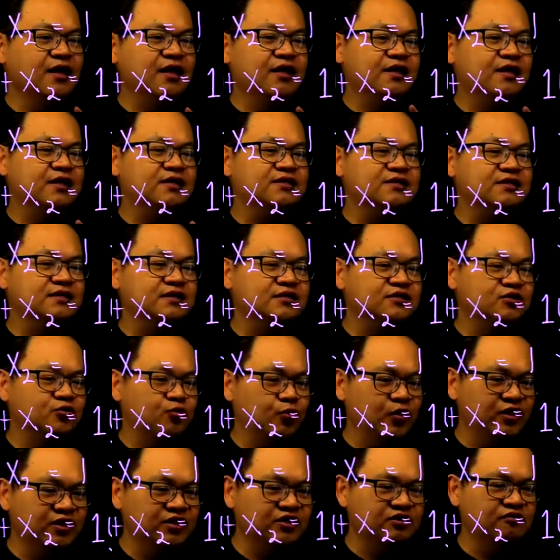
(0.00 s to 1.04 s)
is the
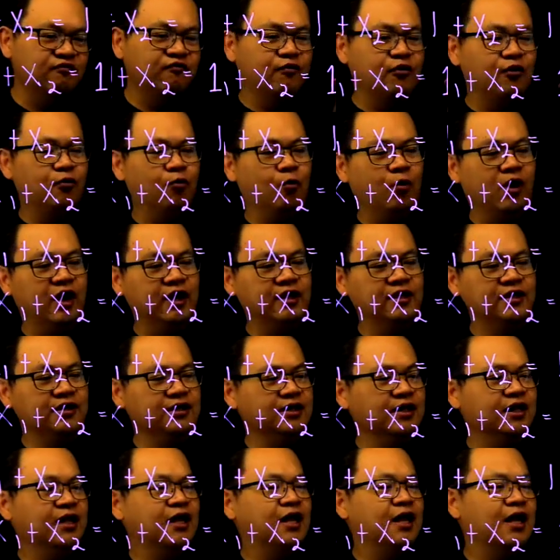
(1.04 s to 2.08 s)
switch for 1.
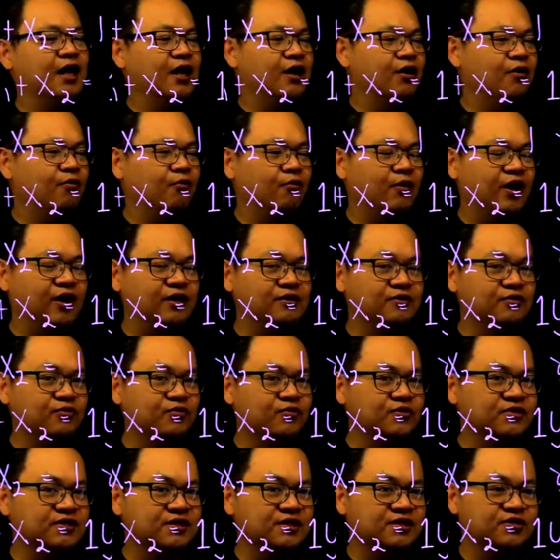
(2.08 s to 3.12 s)
y2
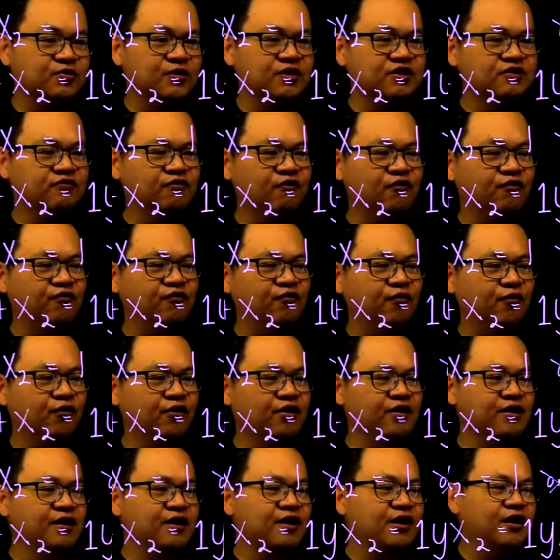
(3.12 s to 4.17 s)
is the switch for
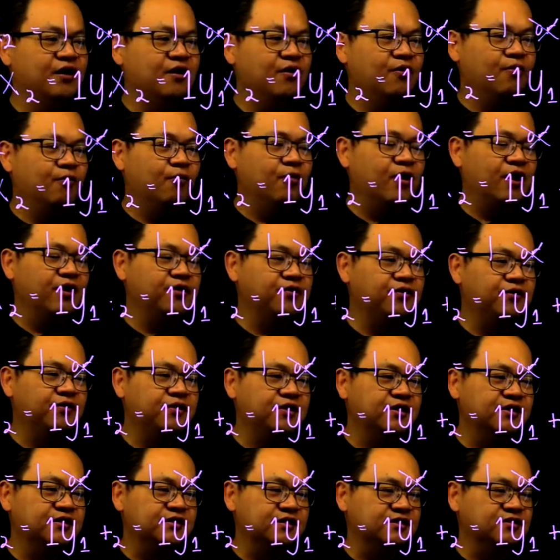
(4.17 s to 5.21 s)
4,
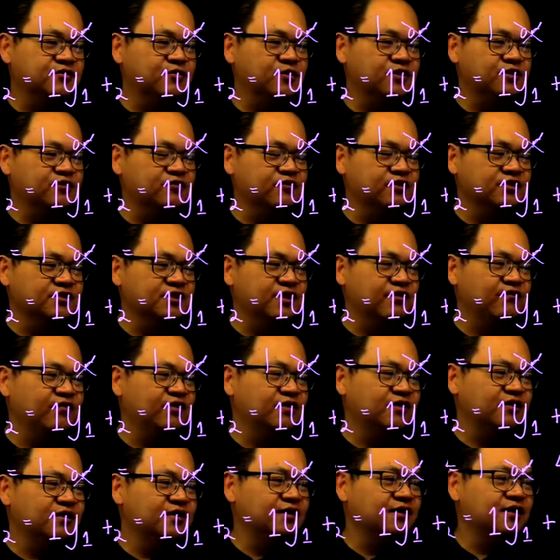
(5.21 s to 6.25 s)
y3 is the switch for
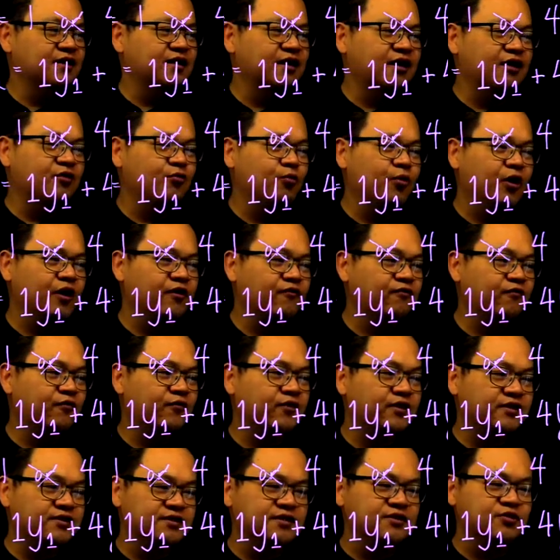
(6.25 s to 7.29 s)
70, and
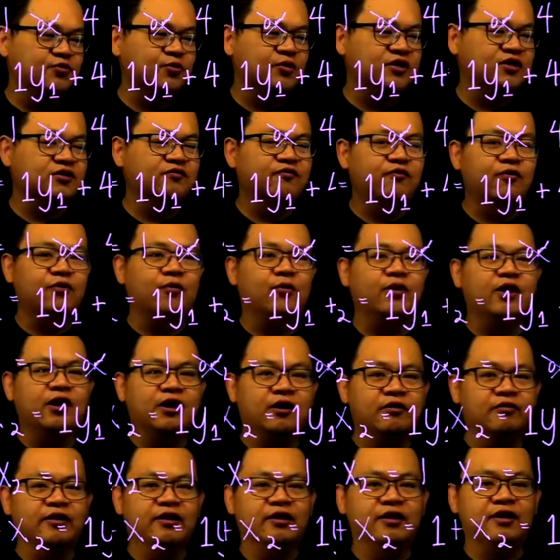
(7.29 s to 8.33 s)
y4 is the switch for
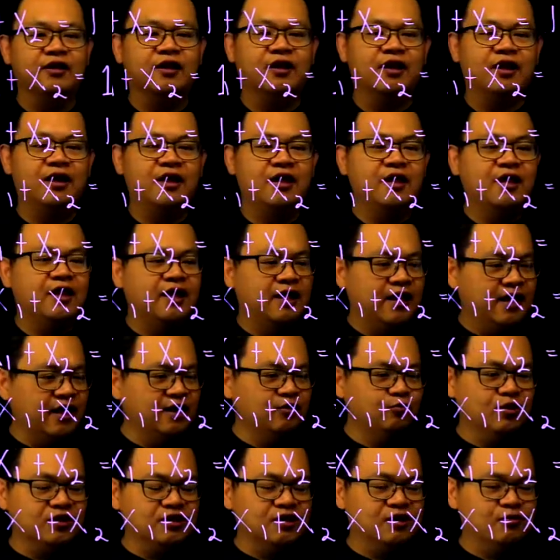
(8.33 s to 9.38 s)
100.
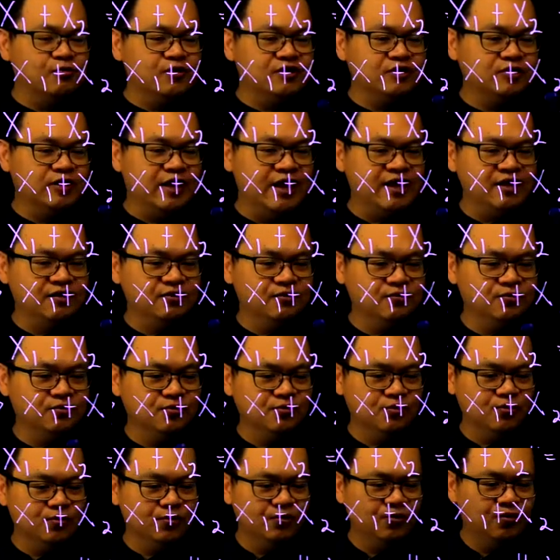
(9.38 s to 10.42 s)
And what are we trying to do